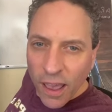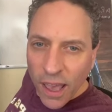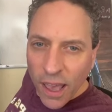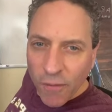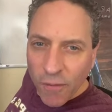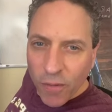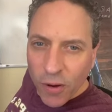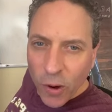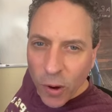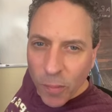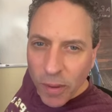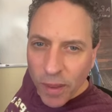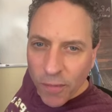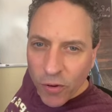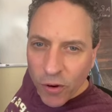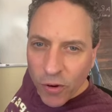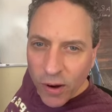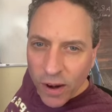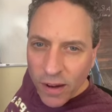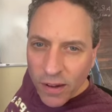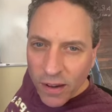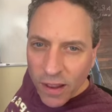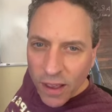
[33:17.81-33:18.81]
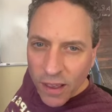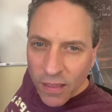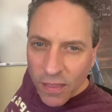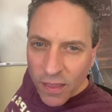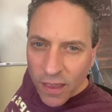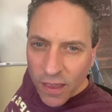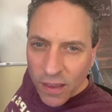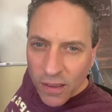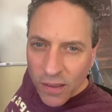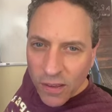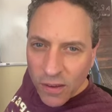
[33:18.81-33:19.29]
Have, I hope you have a great day.
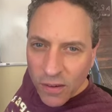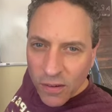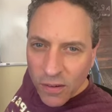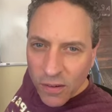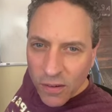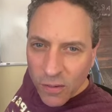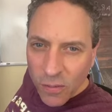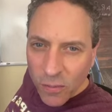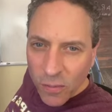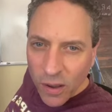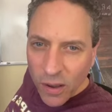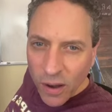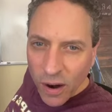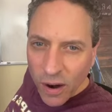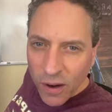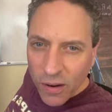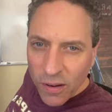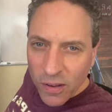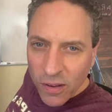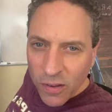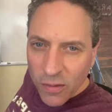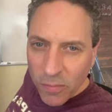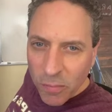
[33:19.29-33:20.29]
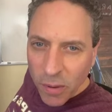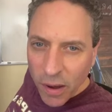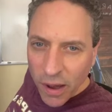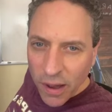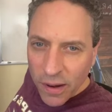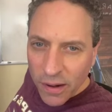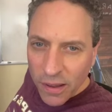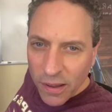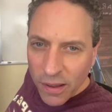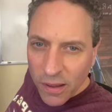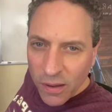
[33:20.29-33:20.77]
Thank you. We are his
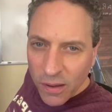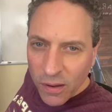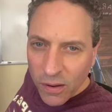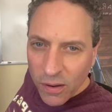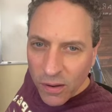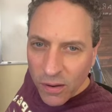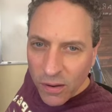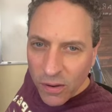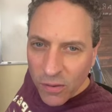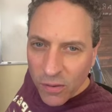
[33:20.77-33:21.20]
body.